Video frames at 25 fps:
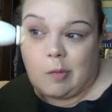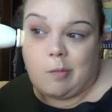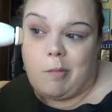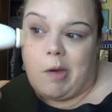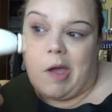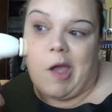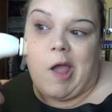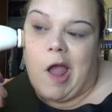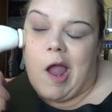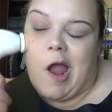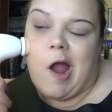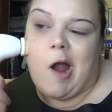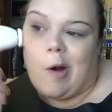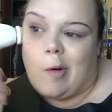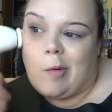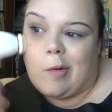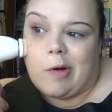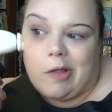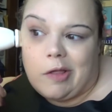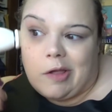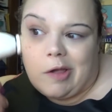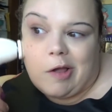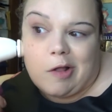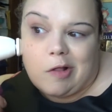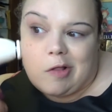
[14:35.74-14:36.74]
My hair
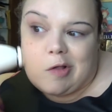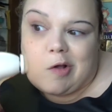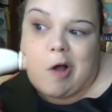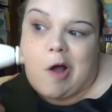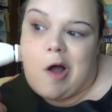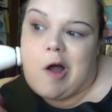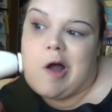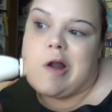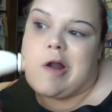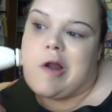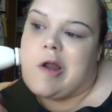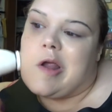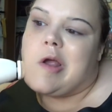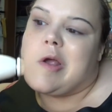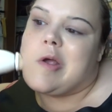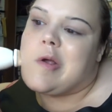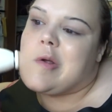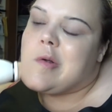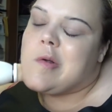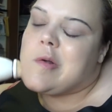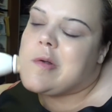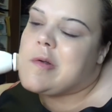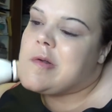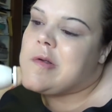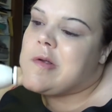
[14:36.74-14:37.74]
really gets caught in it.
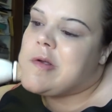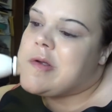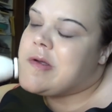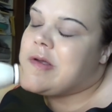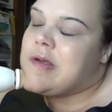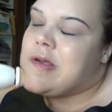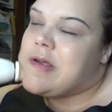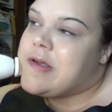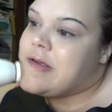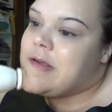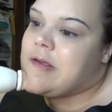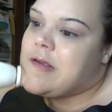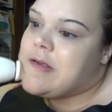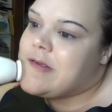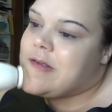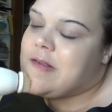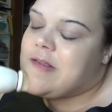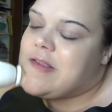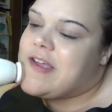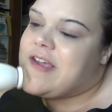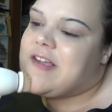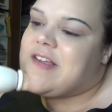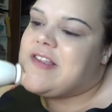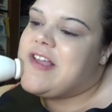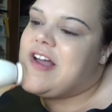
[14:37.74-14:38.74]

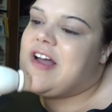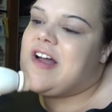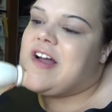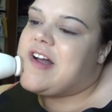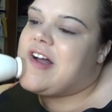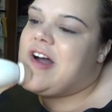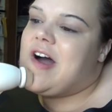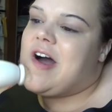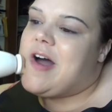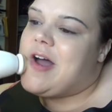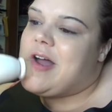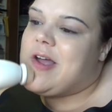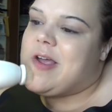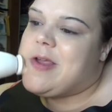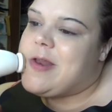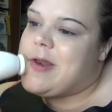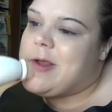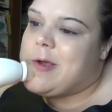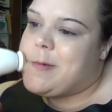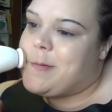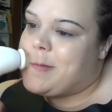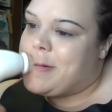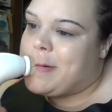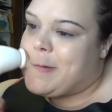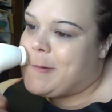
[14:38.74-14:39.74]
Like, not caught in
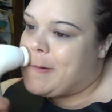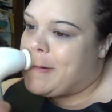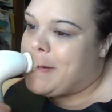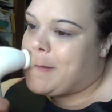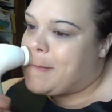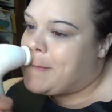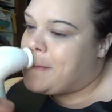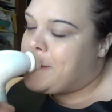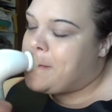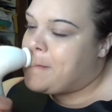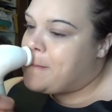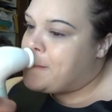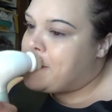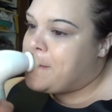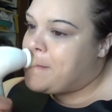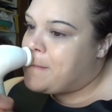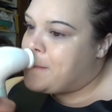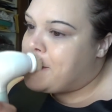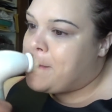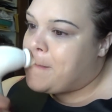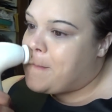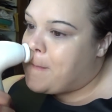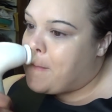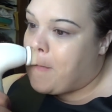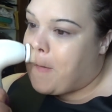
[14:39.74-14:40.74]
it, but like,
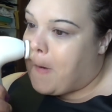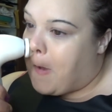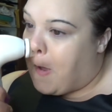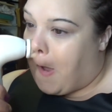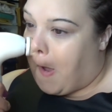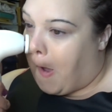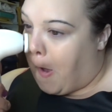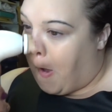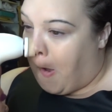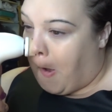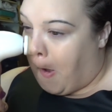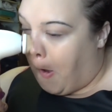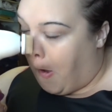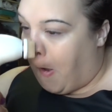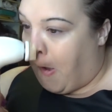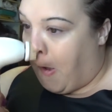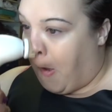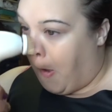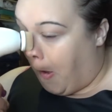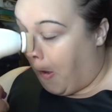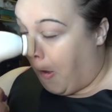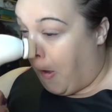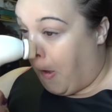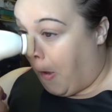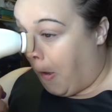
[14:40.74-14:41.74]
yeah.
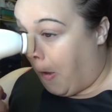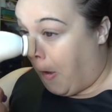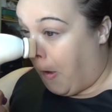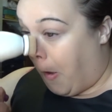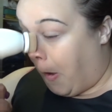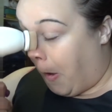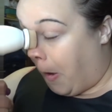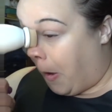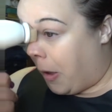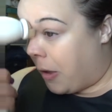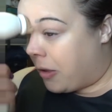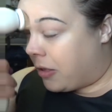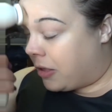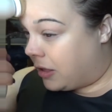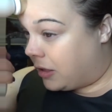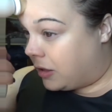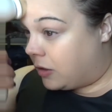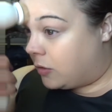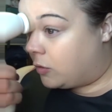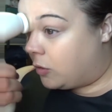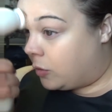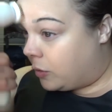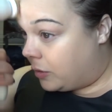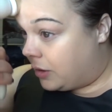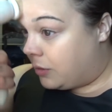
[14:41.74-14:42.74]
I think
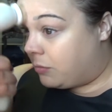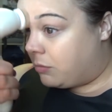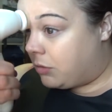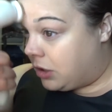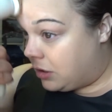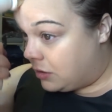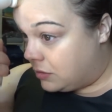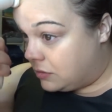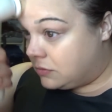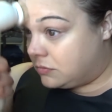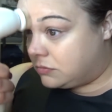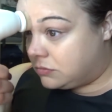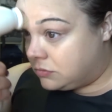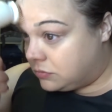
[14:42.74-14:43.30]
you know what I mean.